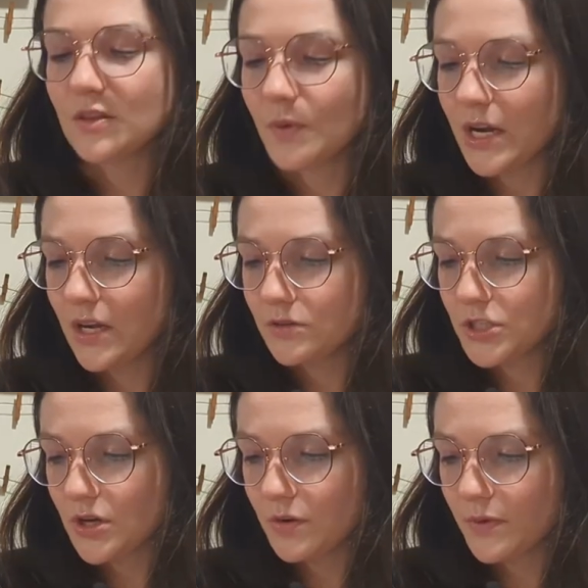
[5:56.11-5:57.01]
The radio
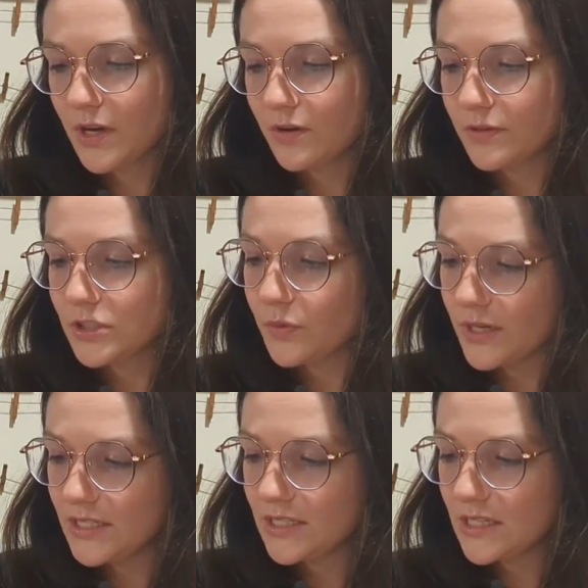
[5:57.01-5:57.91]
show ran over
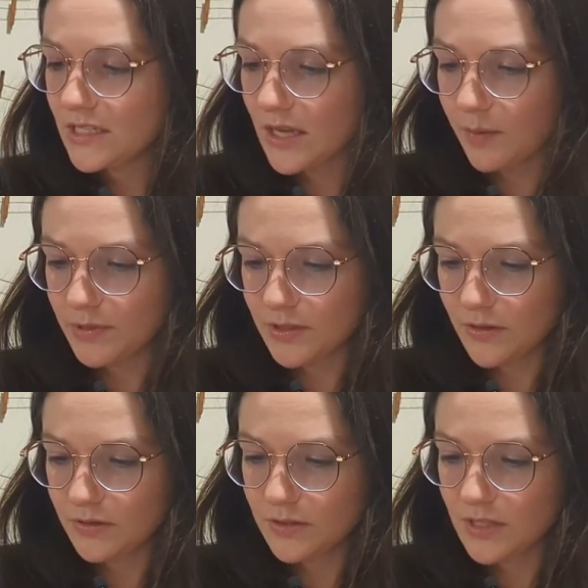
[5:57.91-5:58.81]
26
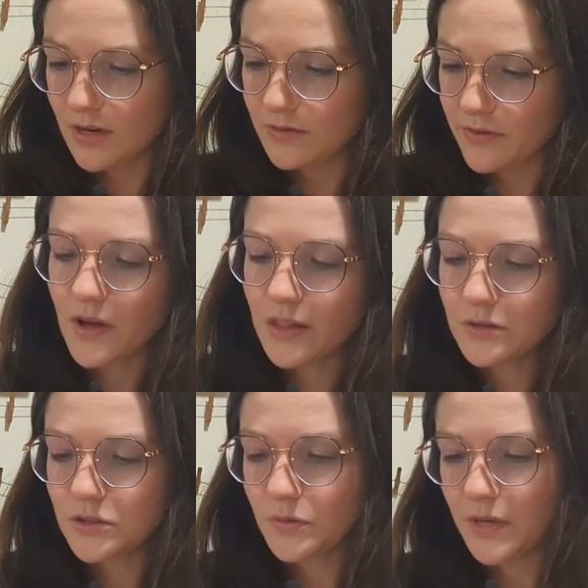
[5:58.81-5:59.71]
episodes and
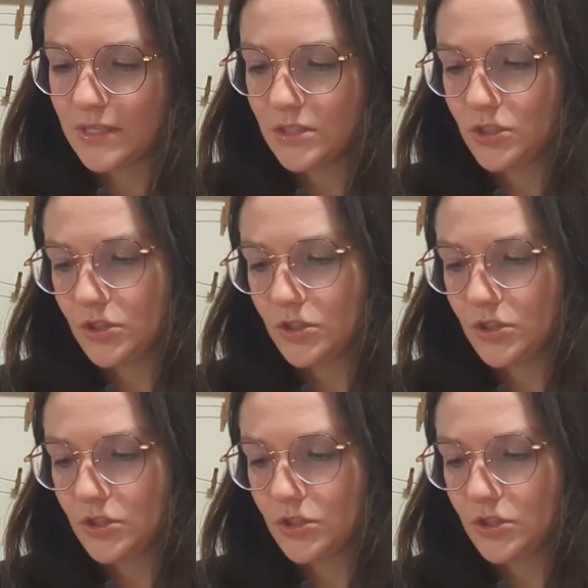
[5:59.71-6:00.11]
followed twins